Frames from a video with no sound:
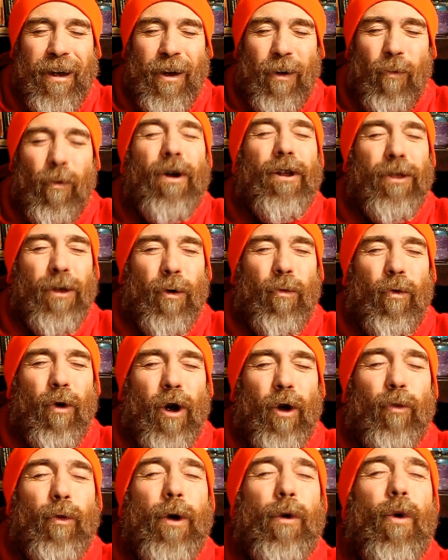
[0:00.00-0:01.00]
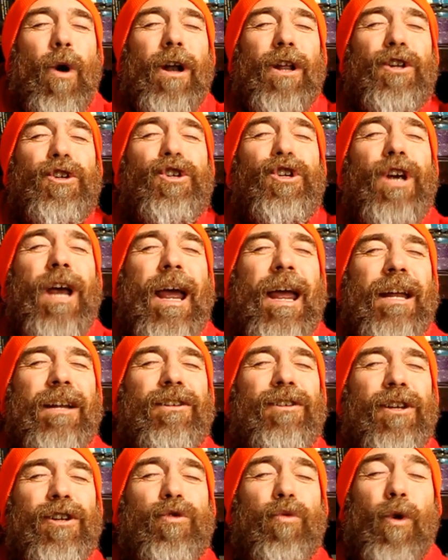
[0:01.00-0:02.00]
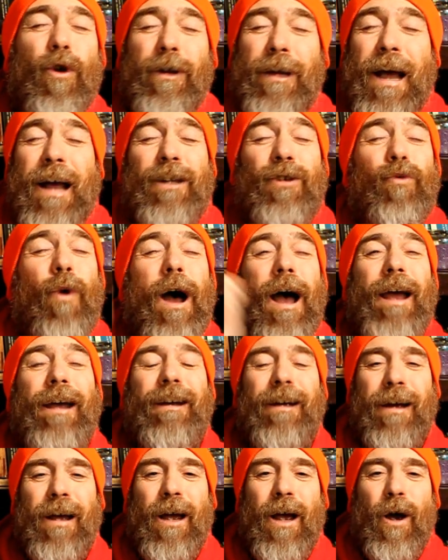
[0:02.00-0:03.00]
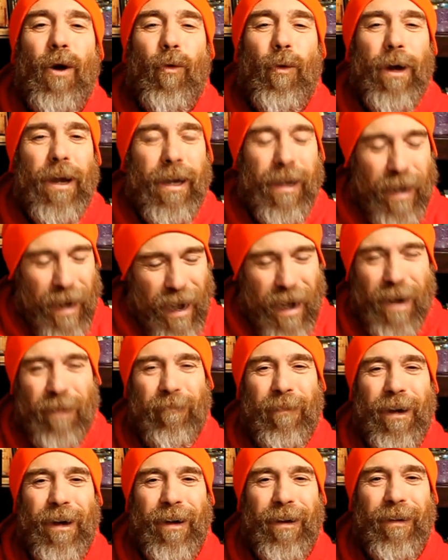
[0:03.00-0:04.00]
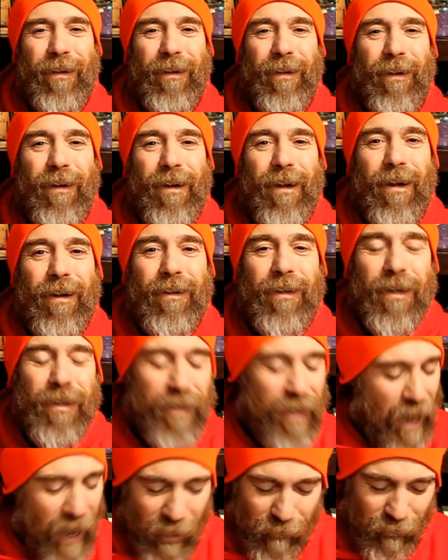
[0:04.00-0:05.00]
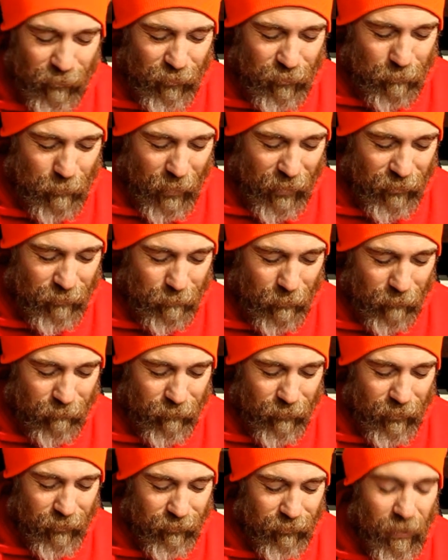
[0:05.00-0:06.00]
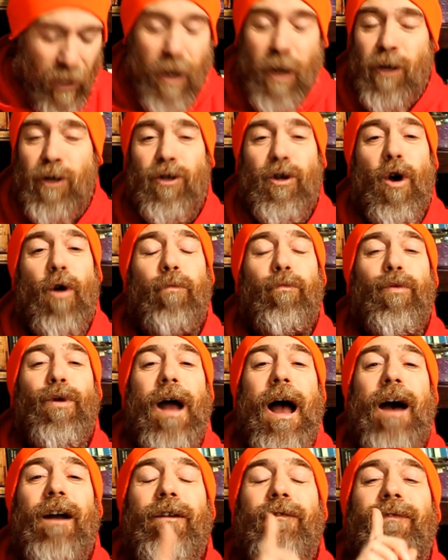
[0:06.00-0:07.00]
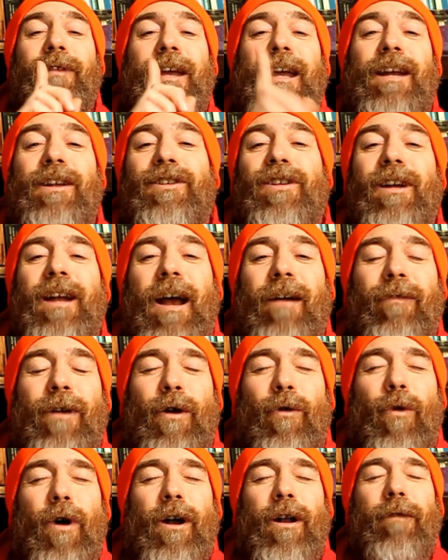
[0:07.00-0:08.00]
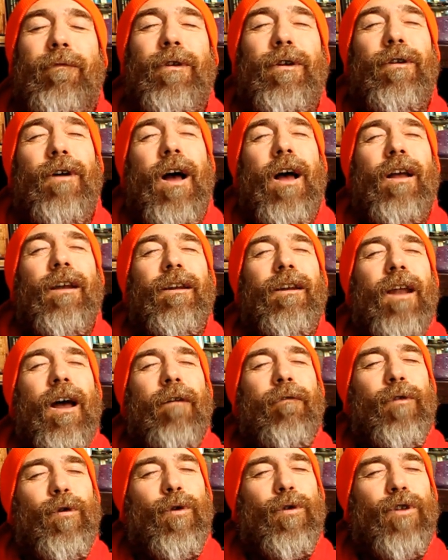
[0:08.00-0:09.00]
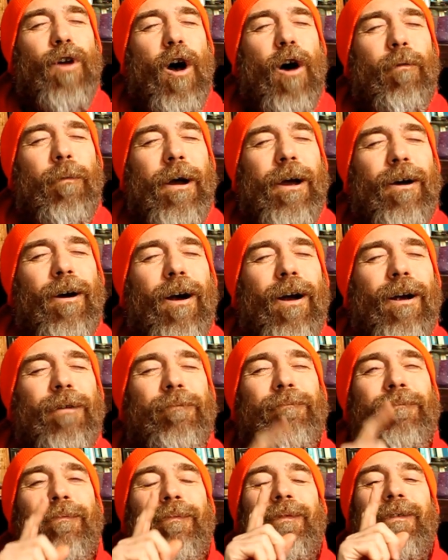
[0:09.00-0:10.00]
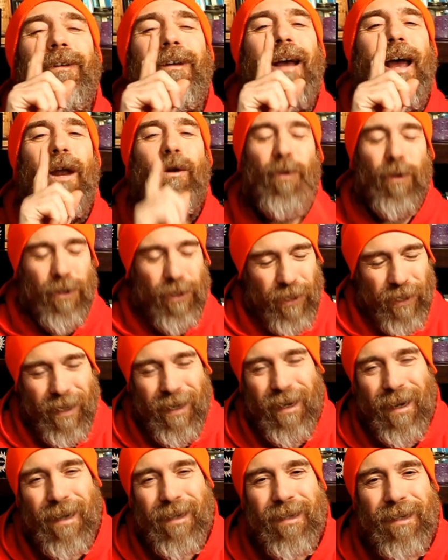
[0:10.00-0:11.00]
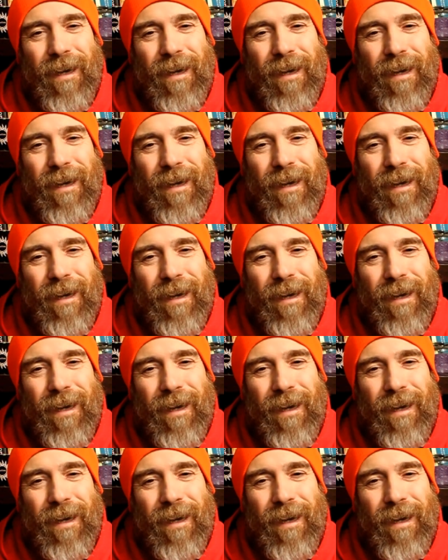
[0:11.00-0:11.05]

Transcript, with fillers: with the world. We want to change this world. That's why we came here to time and space, my friends. So proud of each and every one of you. Love you with all my heart, and we'll see you next